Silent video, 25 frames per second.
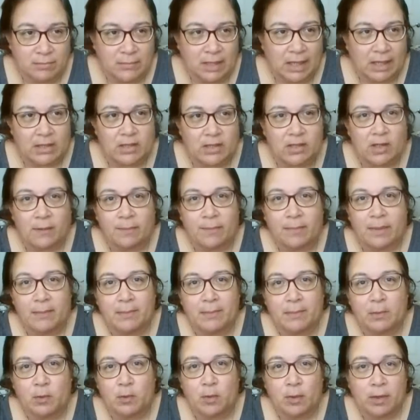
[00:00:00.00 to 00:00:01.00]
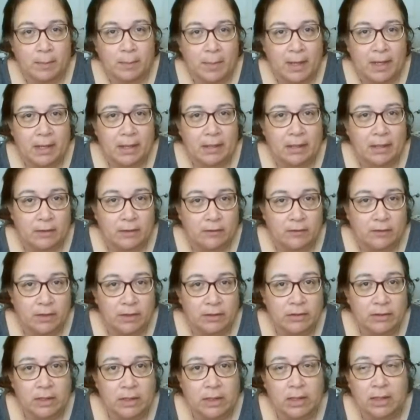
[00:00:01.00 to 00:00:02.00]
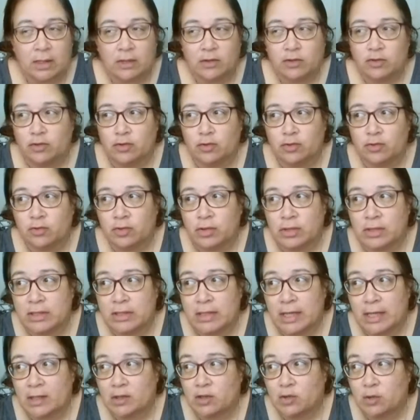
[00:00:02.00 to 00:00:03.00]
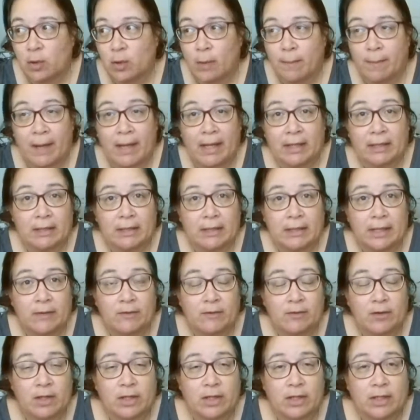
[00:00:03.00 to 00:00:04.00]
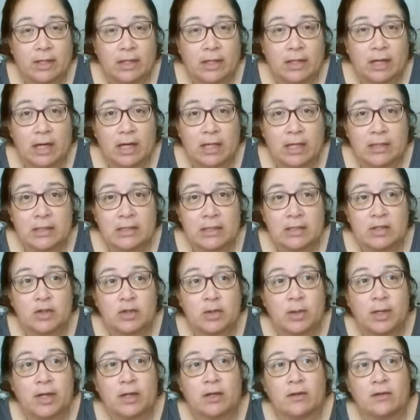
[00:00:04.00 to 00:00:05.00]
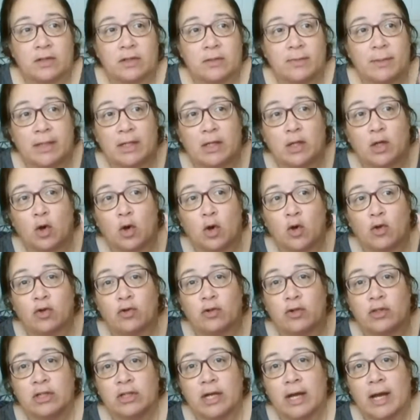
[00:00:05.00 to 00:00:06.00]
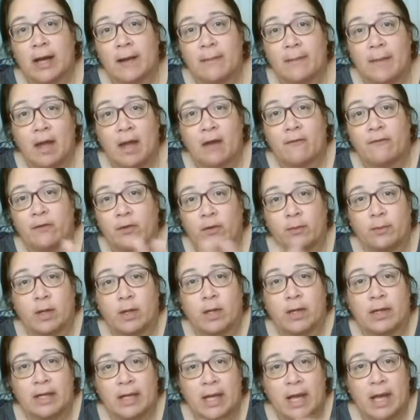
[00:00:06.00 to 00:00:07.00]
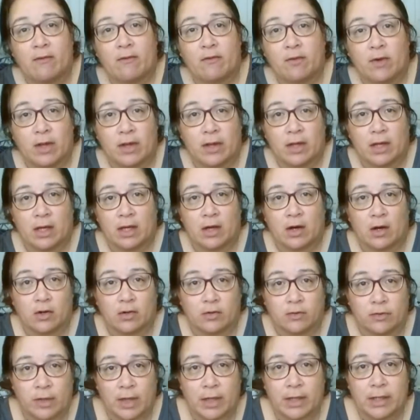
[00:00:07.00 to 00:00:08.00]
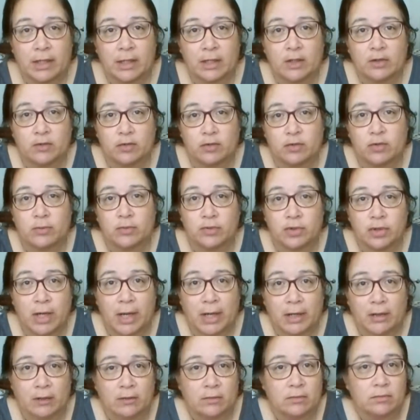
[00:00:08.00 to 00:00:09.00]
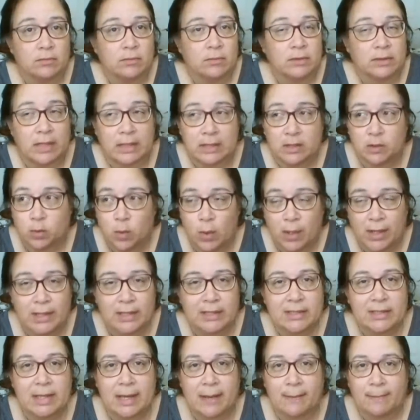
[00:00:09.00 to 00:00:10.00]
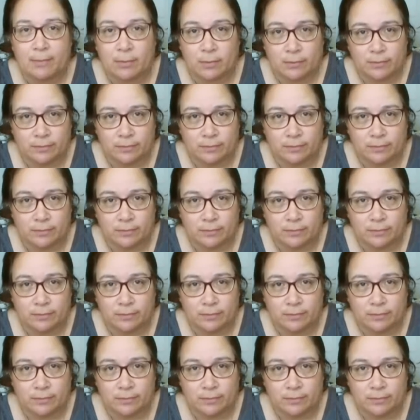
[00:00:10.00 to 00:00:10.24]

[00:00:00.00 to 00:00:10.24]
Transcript: like some people, want to make a living and you decide to abandon everything and concentrate on spending all your time, effort, money, everything on creating a YouTube channel. That's one example.